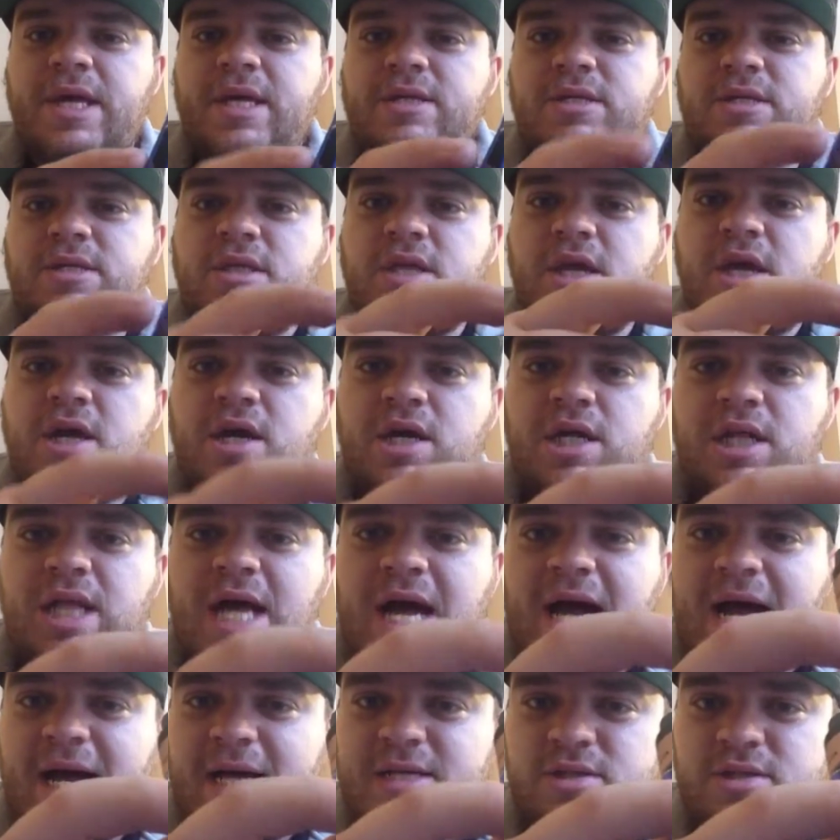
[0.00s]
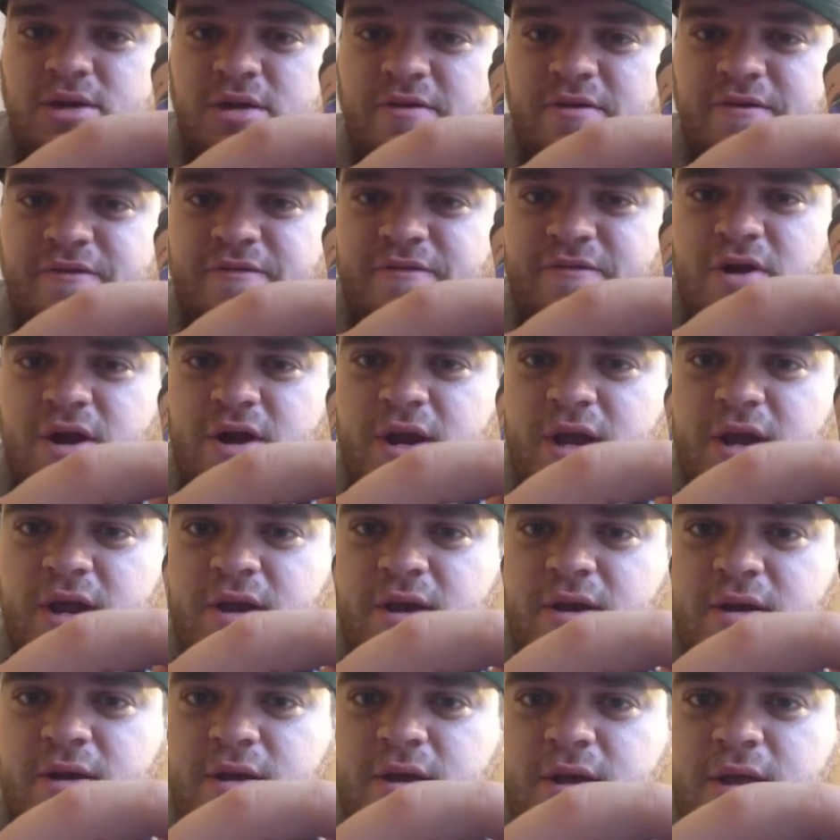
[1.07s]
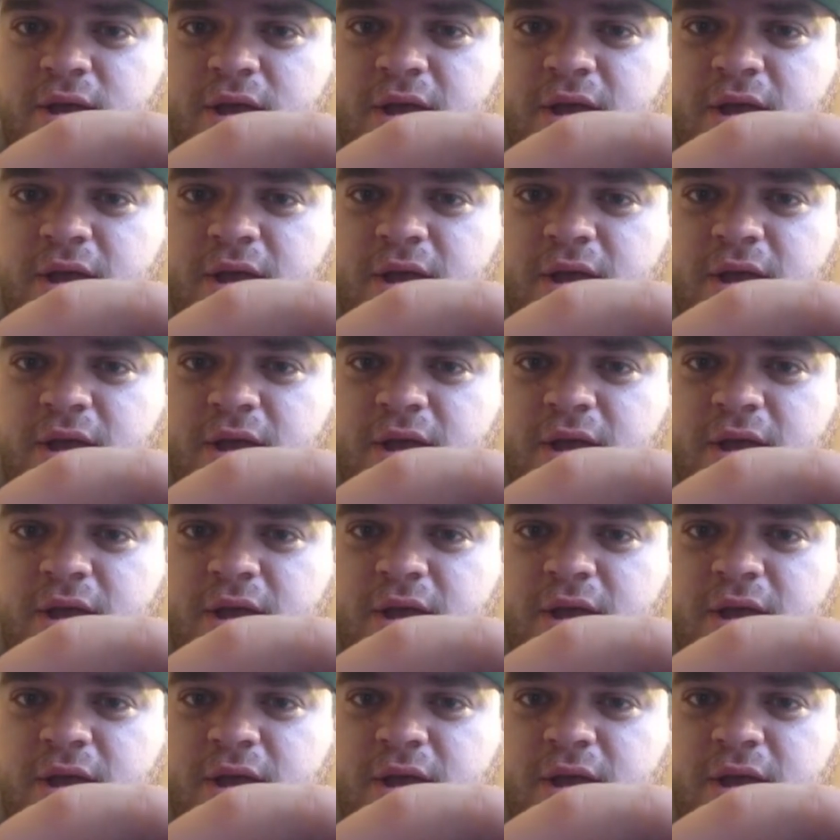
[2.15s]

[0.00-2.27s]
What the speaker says: is the glass on the front here.